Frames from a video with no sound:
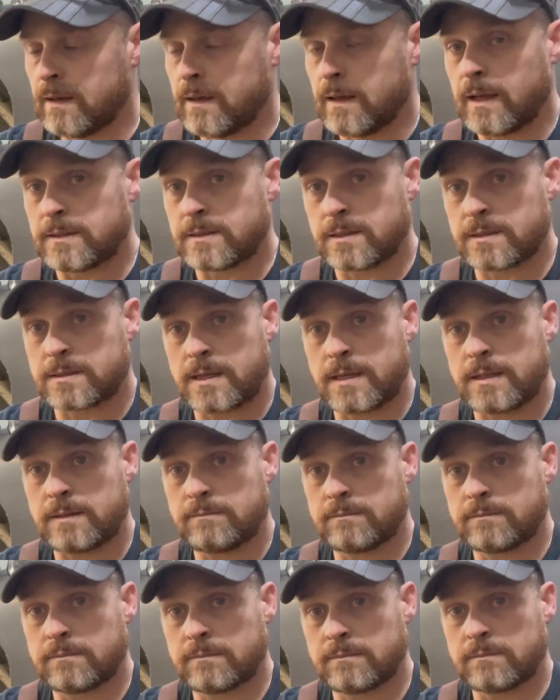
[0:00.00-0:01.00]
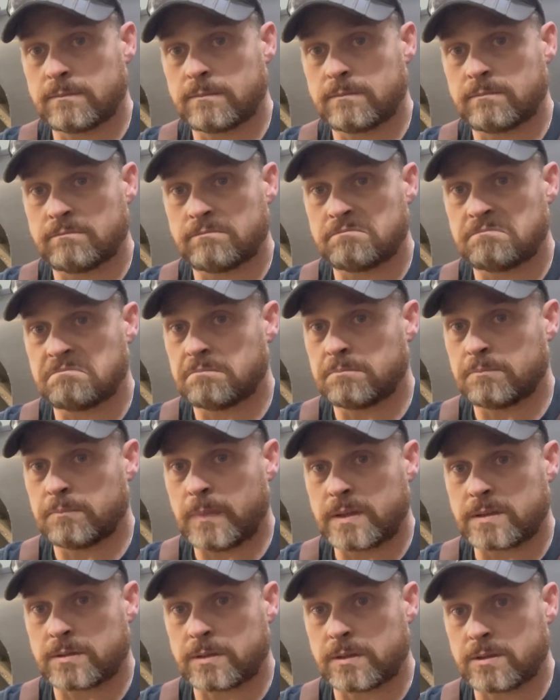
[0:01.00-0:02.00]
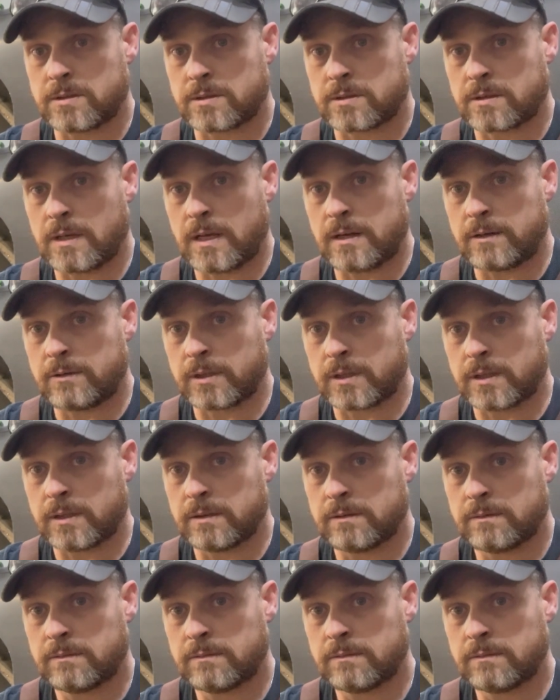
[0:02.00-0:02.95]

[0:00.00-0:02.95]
As you can see, basically just kind of took a